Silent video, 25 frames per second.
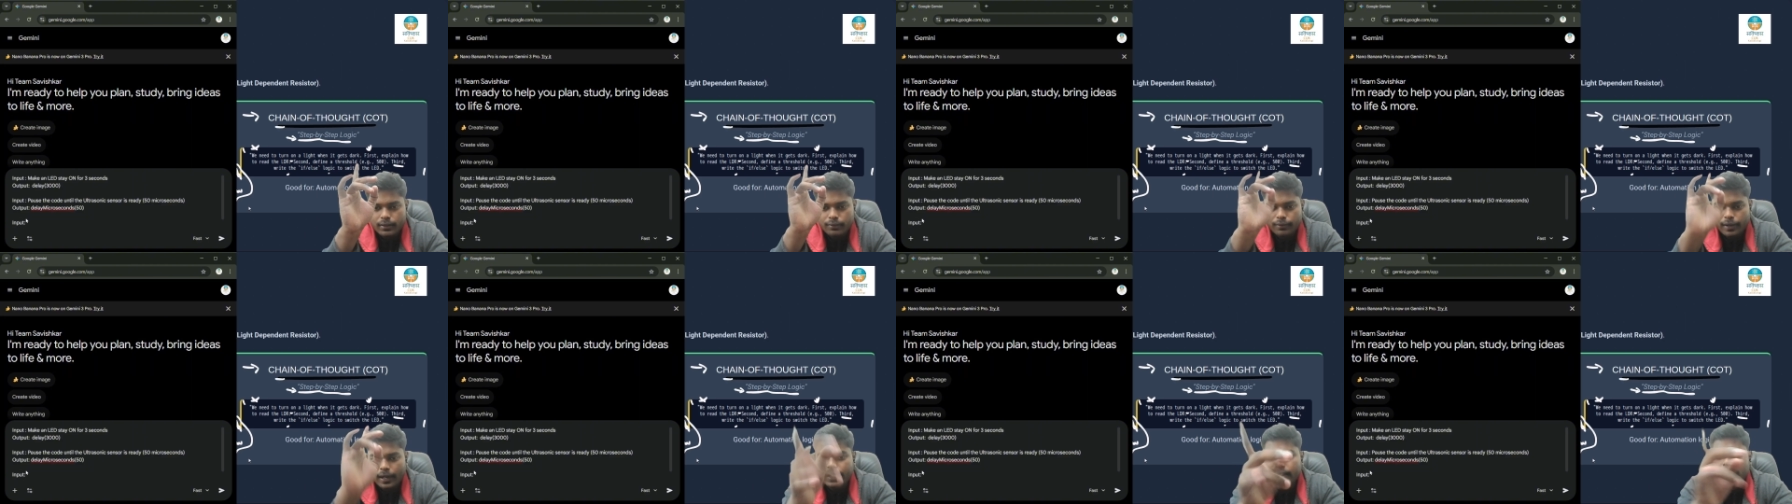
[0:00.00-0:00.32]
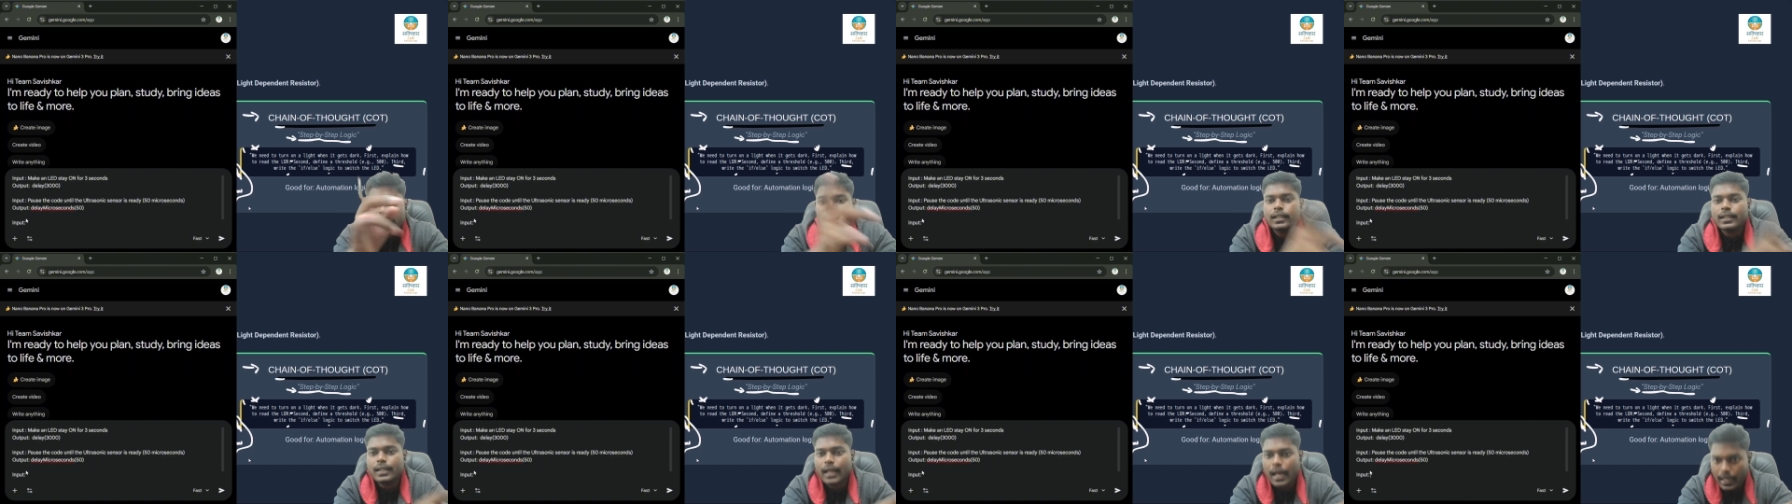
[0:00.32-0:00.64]
the
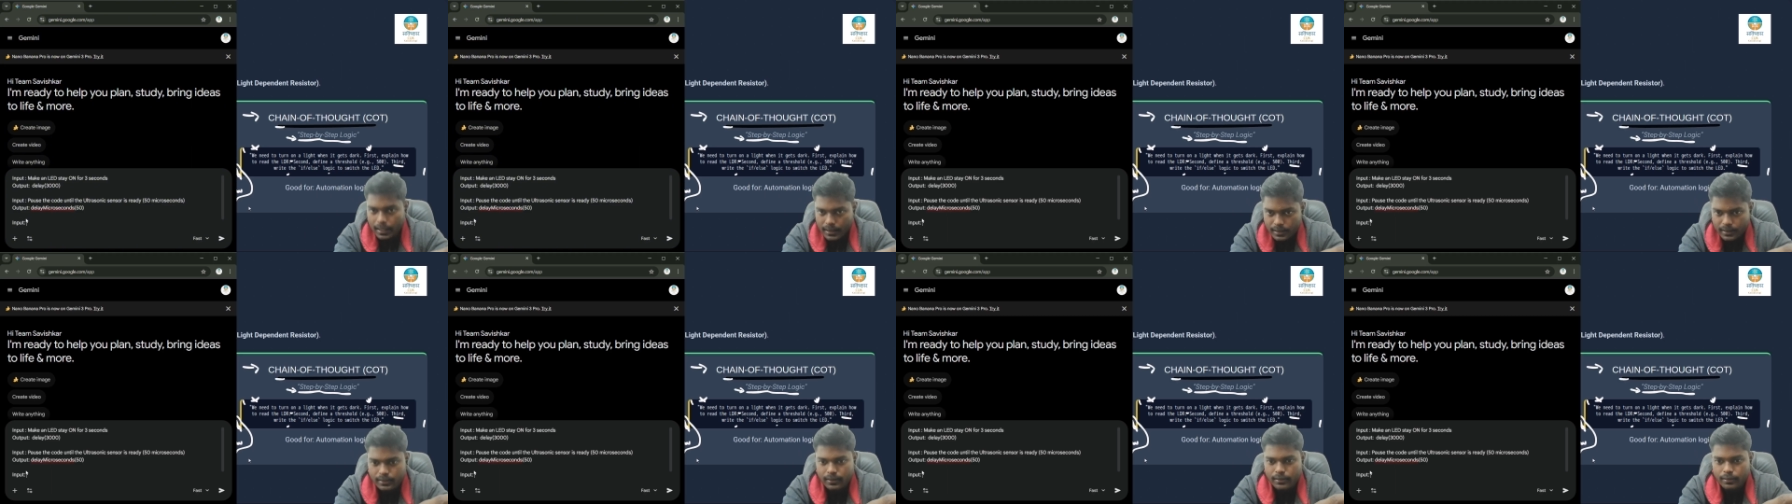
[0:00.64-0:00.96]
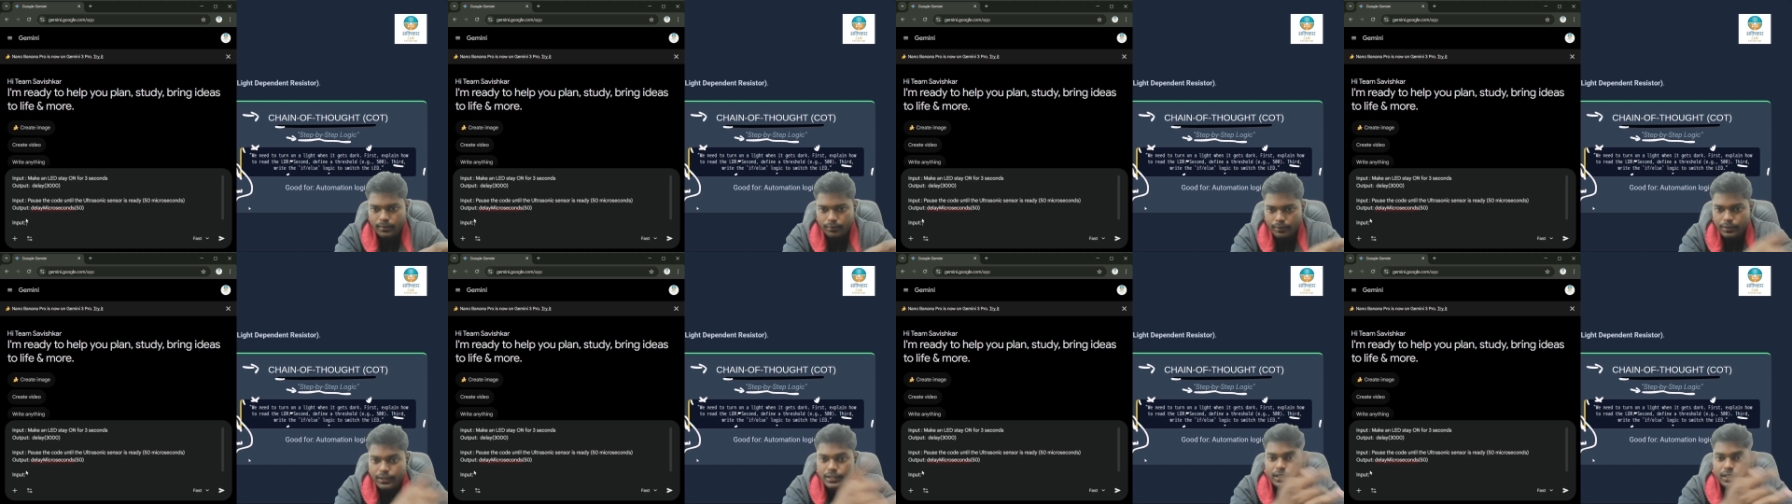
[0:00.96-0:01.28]
final
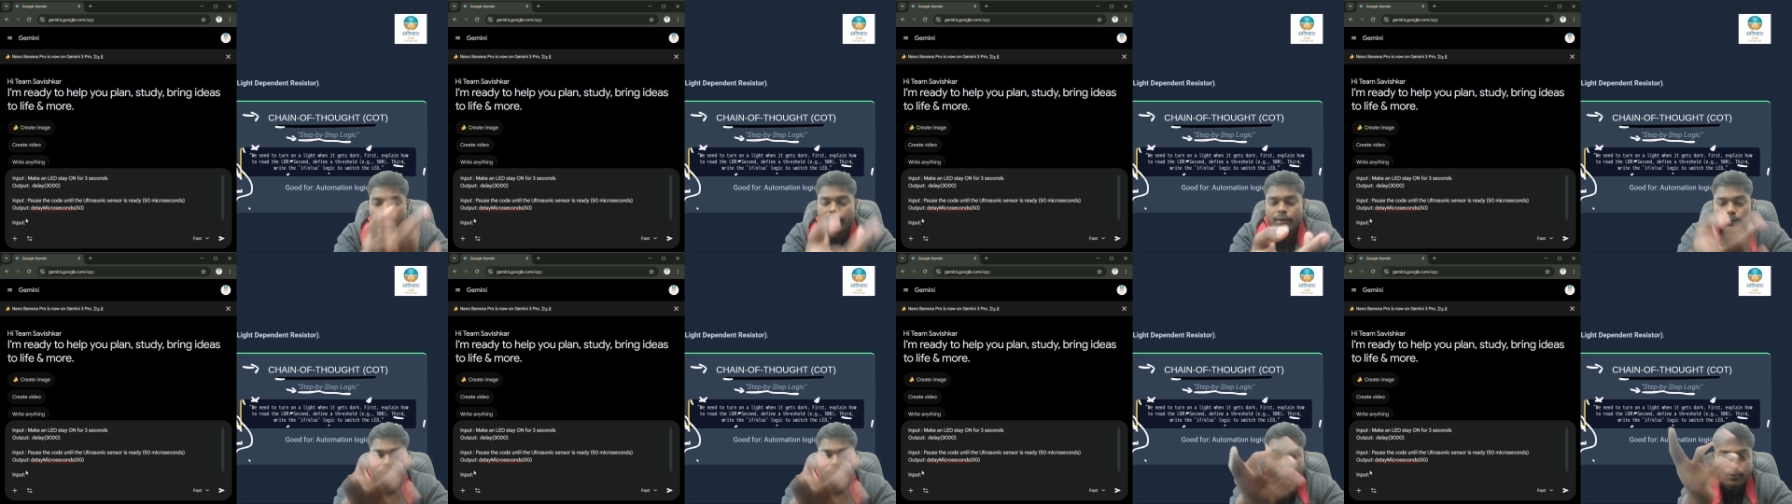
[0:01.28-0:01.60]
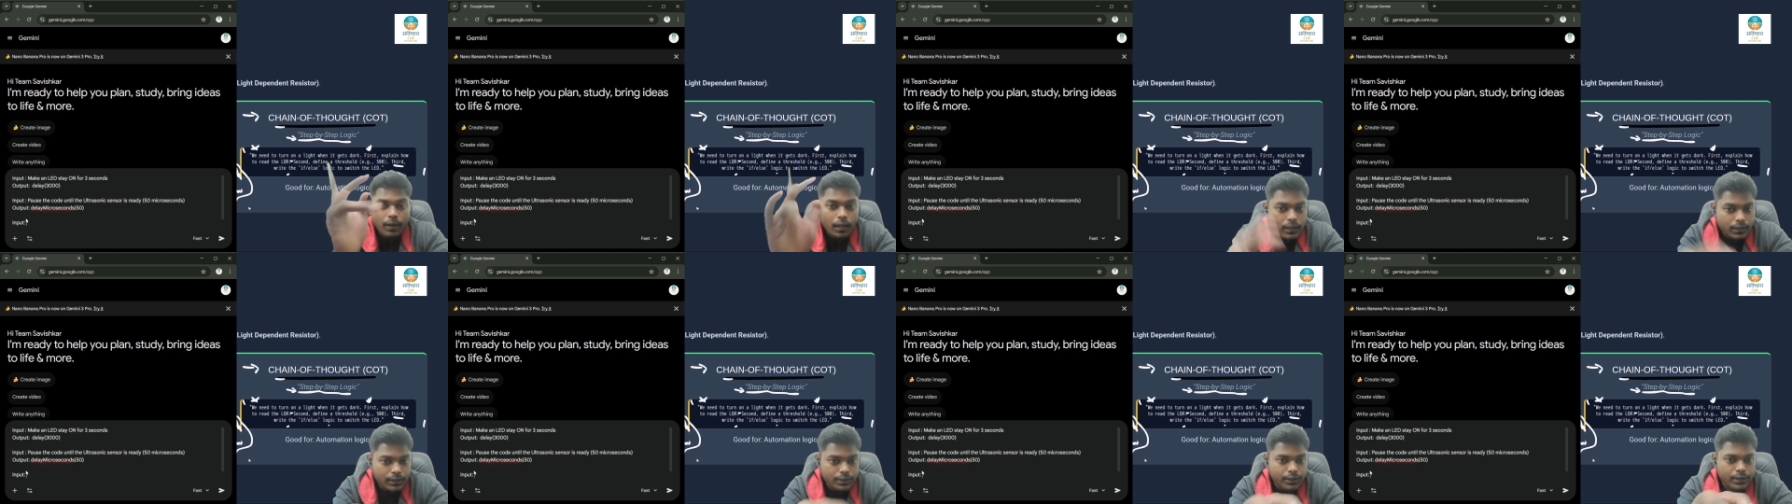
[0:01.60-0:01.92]
task which I
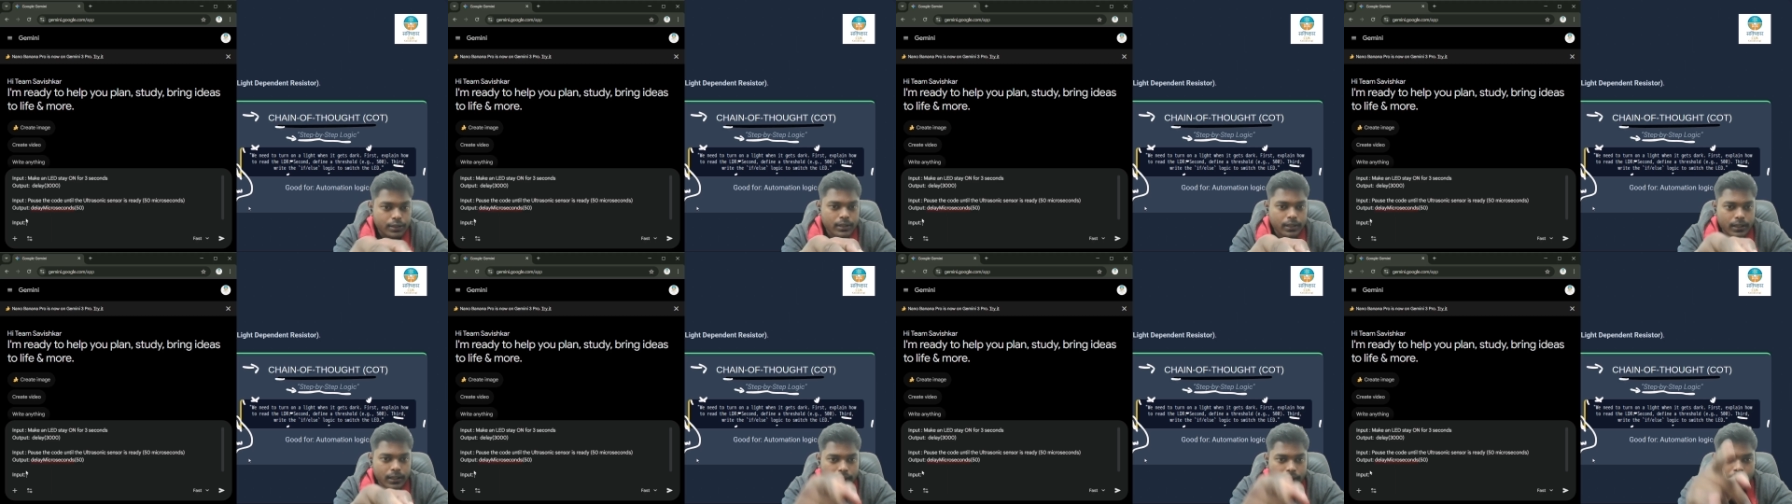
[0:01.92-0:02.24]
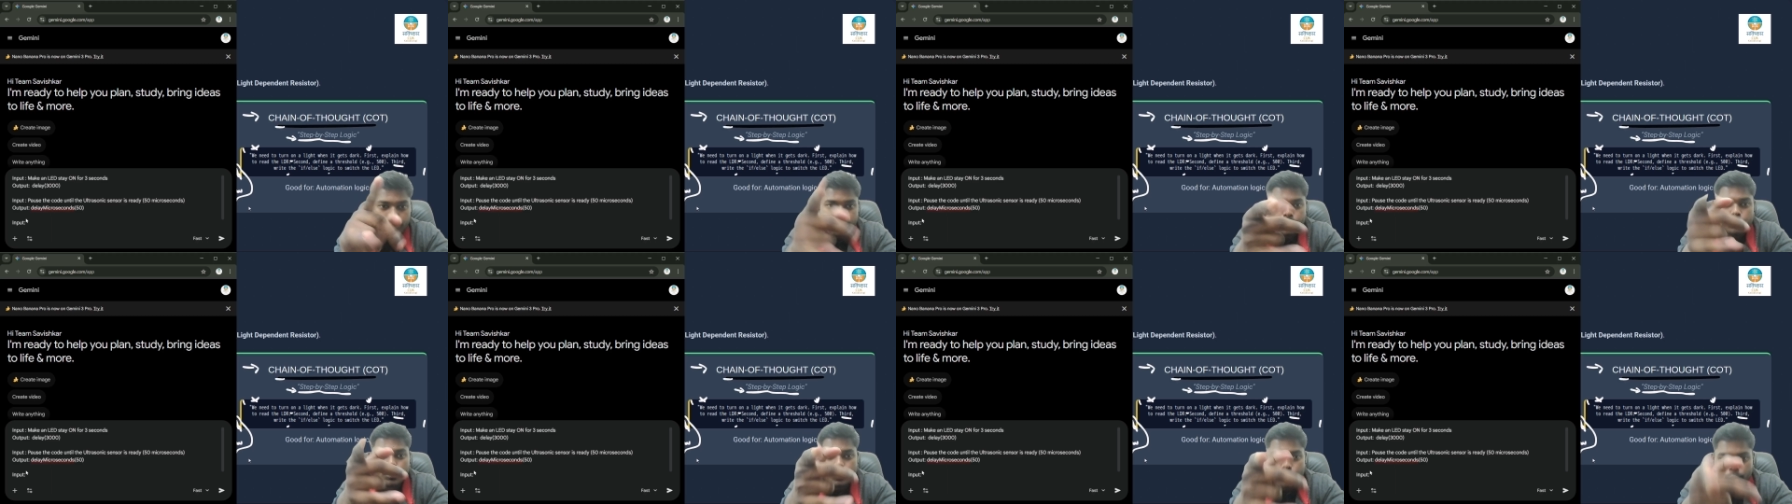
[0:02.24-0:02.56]
want
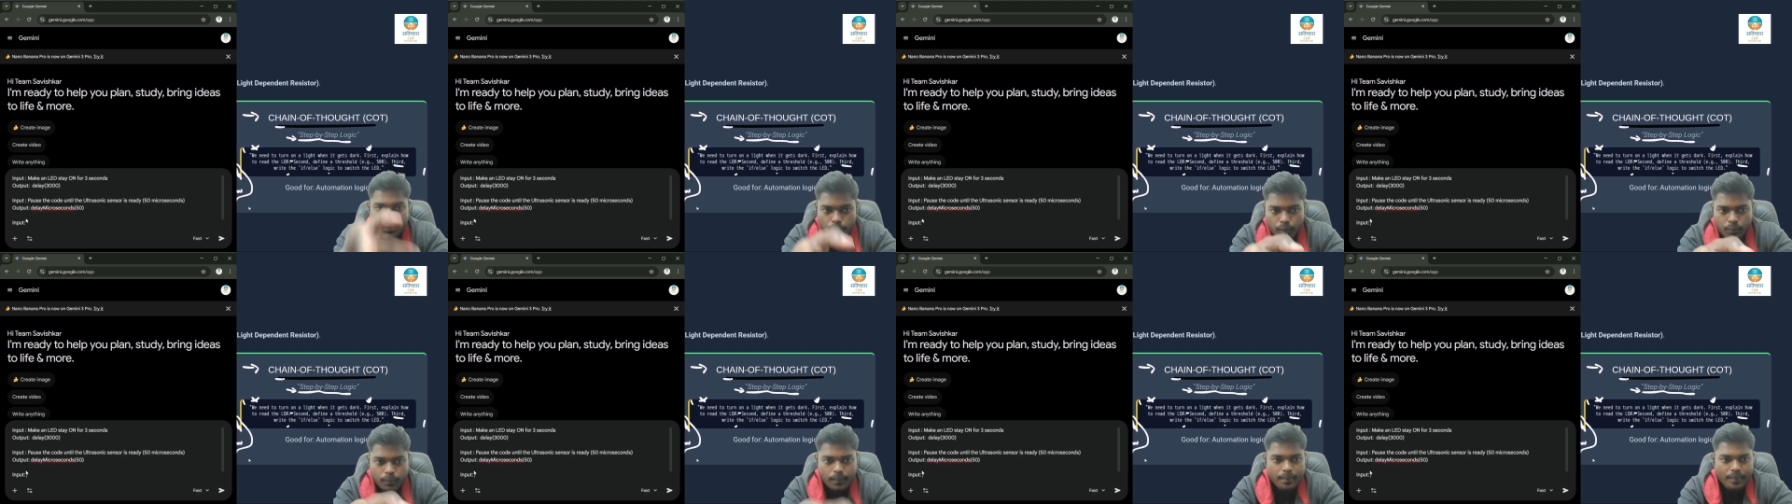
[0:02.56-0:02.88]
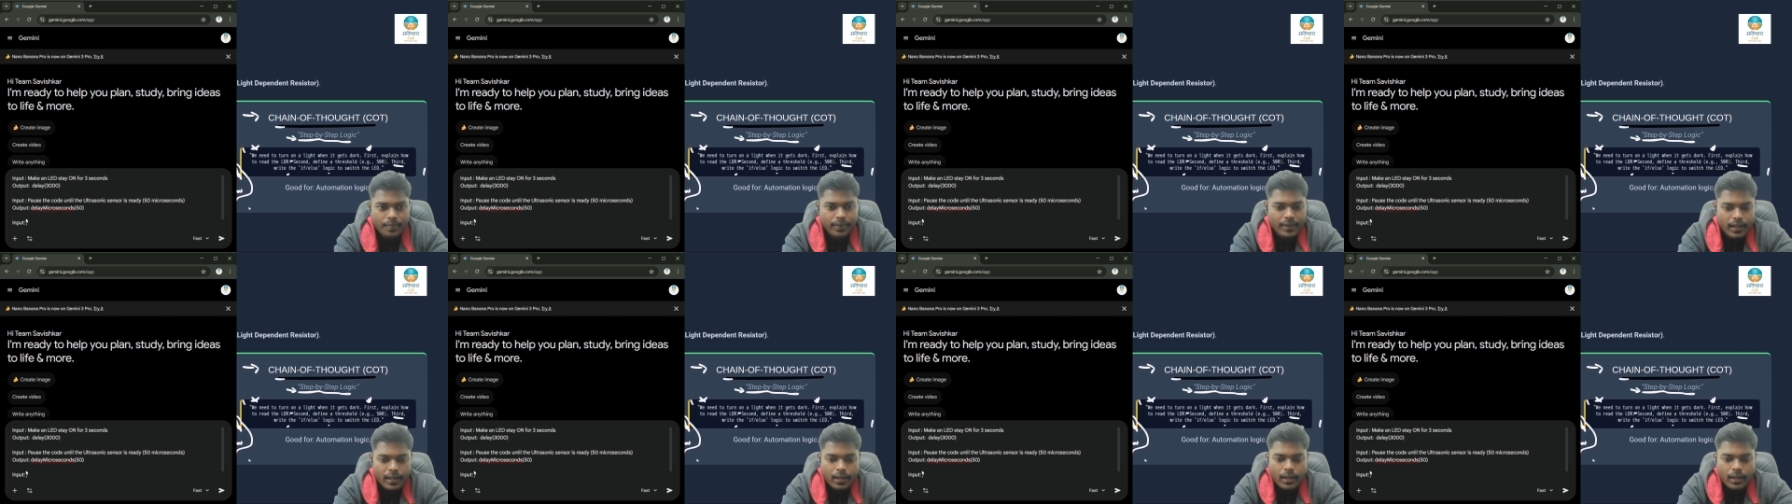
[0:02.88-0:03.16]
it to do.